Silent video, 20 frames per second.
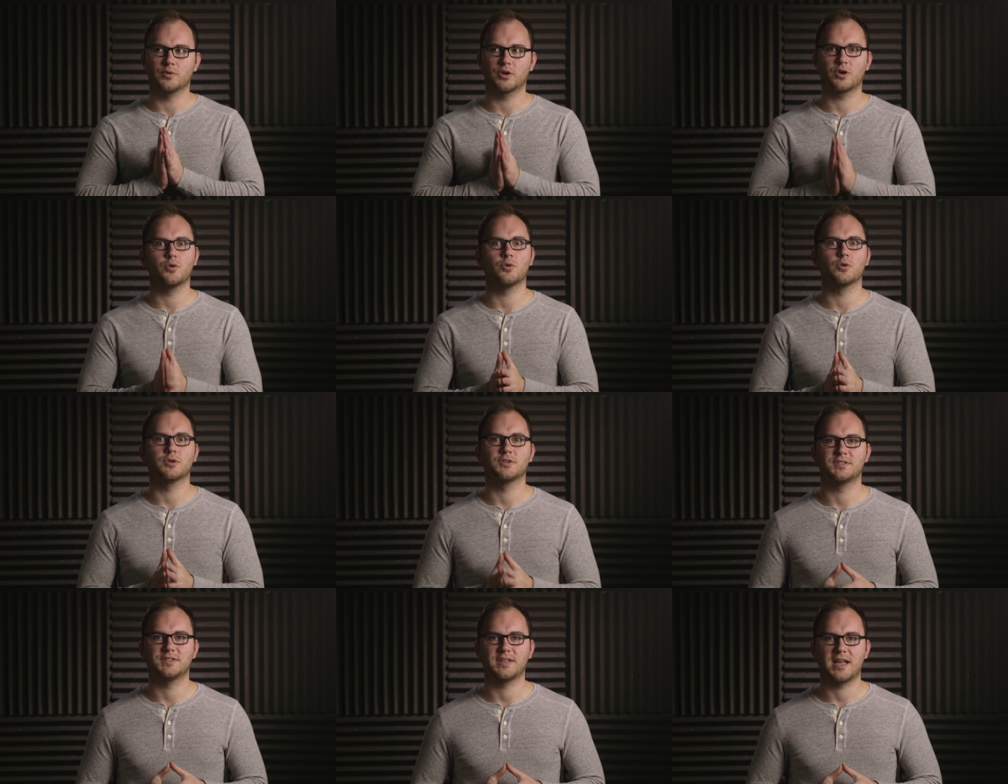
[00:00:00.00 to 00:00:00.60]

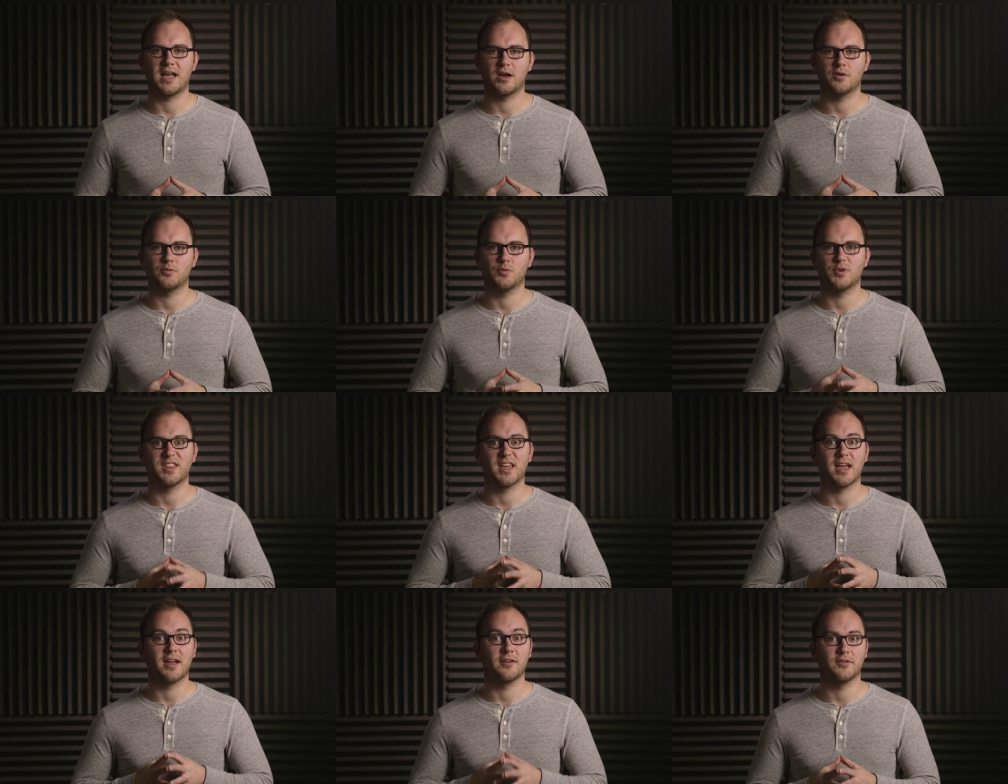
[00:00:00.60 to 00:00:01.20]
record sound
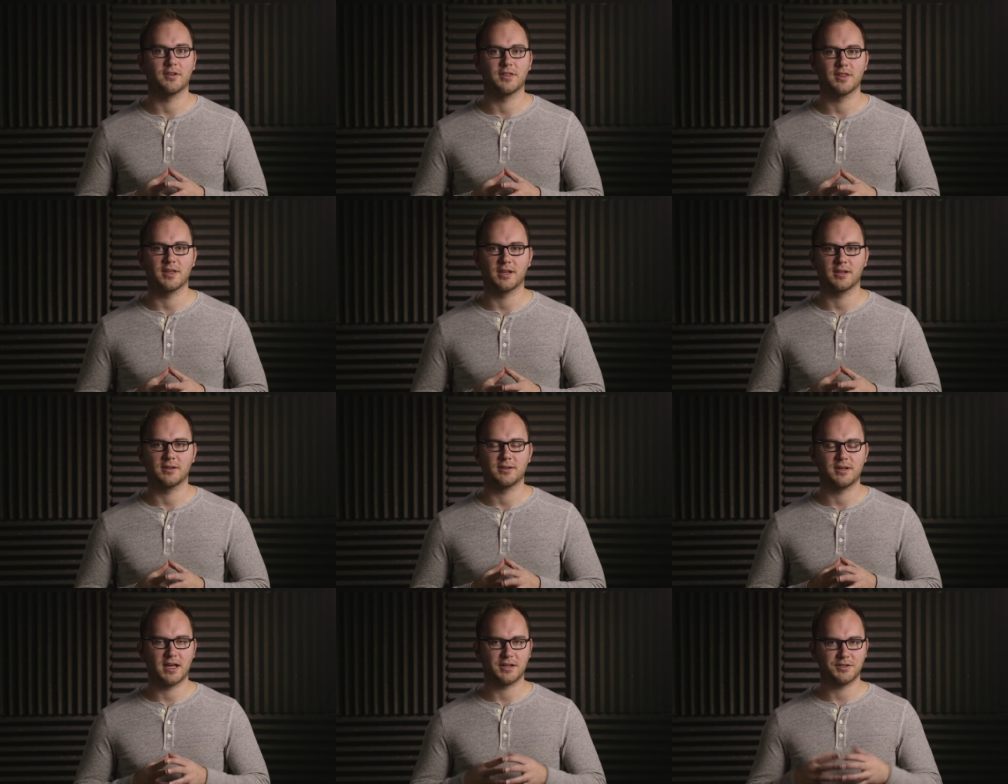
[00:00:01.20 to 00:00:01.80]
with
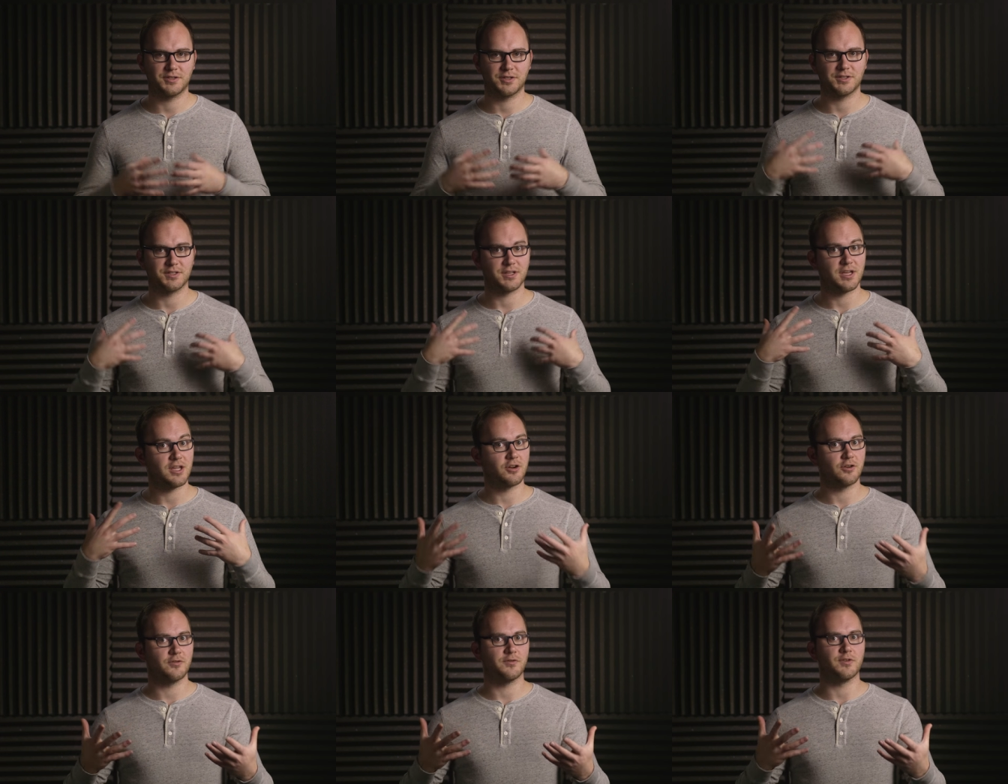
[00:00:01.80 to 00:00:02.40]
everything, not just
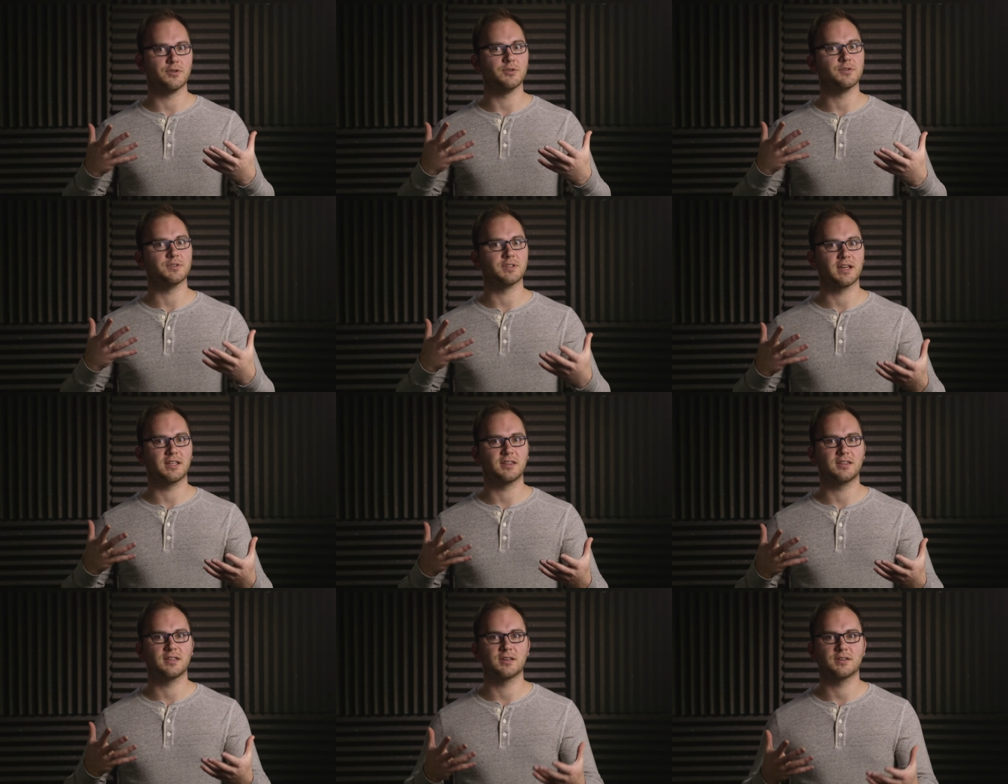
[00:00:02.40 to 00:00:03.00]
interviews
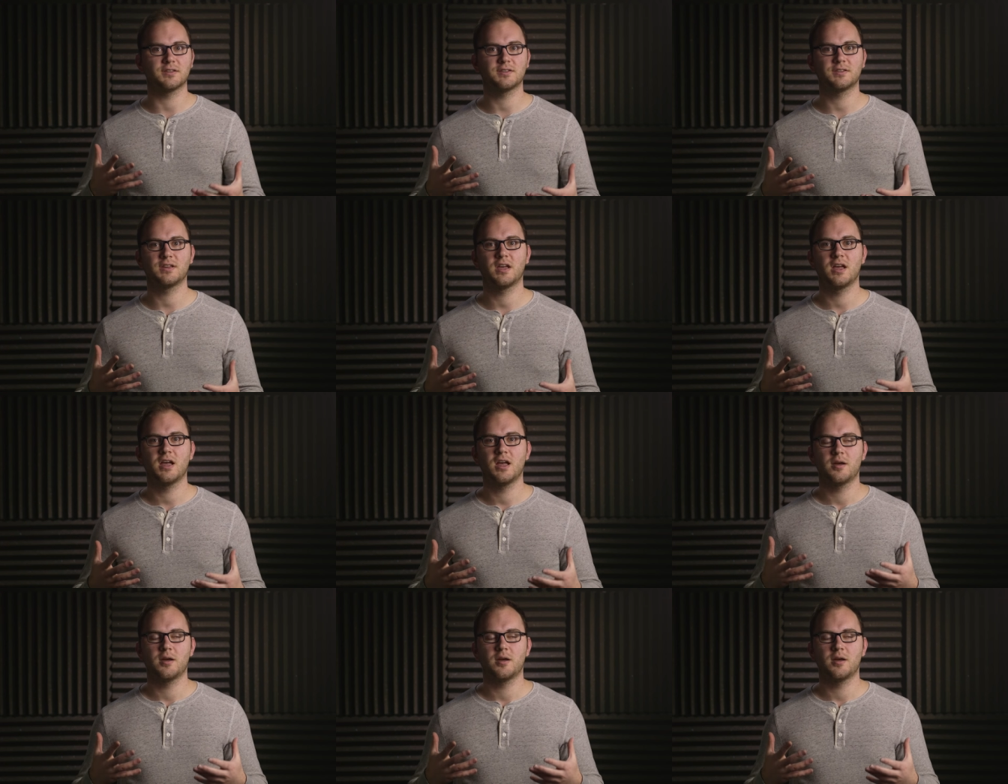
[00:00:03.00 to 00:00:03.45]
like this,